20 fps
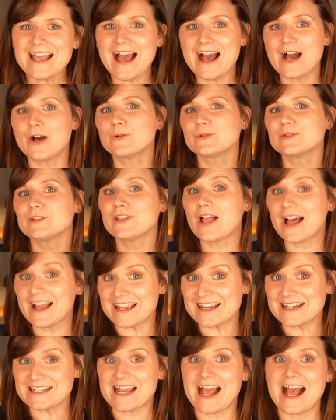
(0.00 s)
how
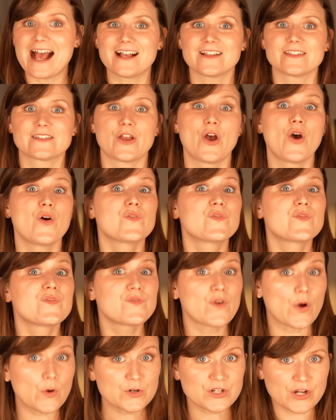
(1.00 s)
light has
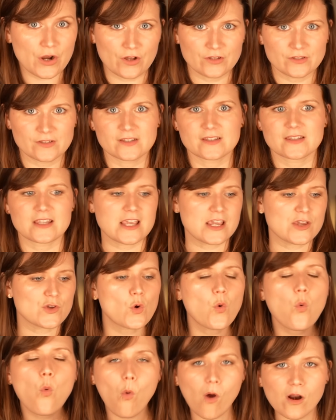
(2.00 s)
photons, the
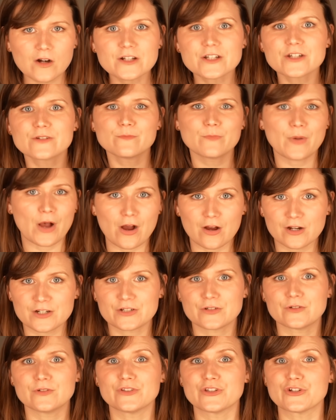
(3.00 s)
quantum
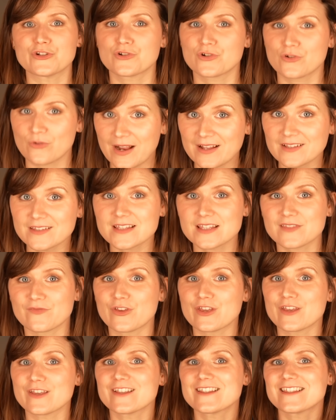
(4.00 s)
particle that
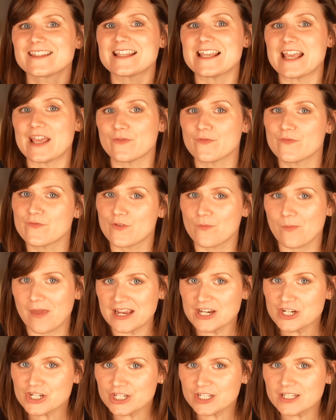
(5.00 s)
transfers the
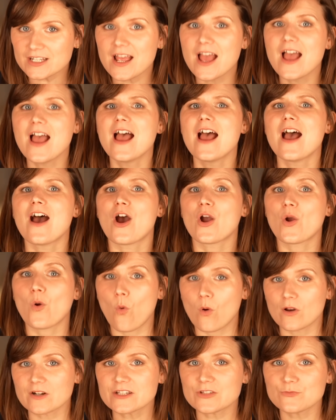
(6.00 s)
information, a
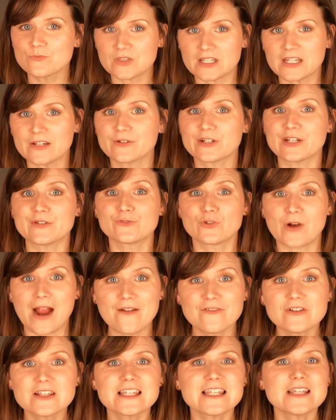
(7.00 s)
quantum theory of
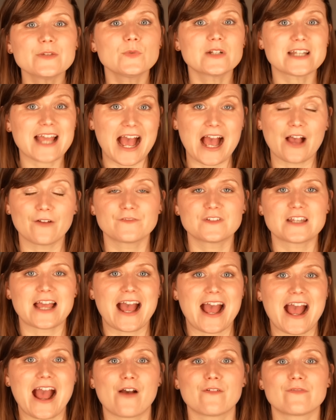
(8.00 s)
gravity would have to
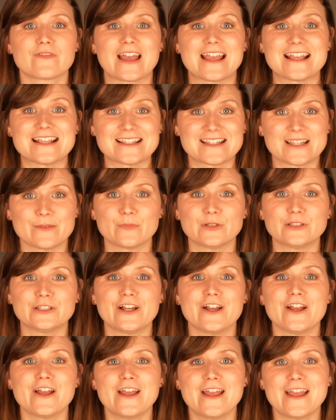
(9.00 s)
have a
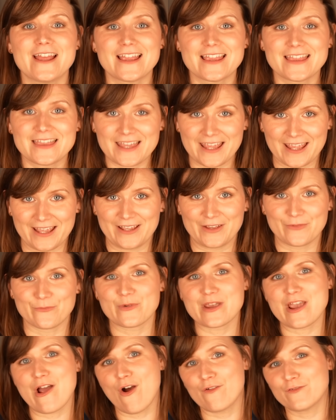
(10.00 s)
similar thing. And
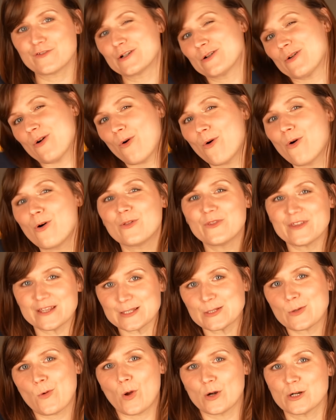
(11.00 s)
we often call
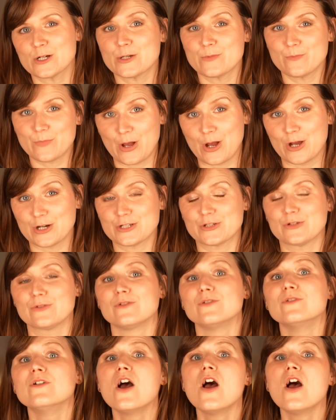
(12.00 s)
this quantum particle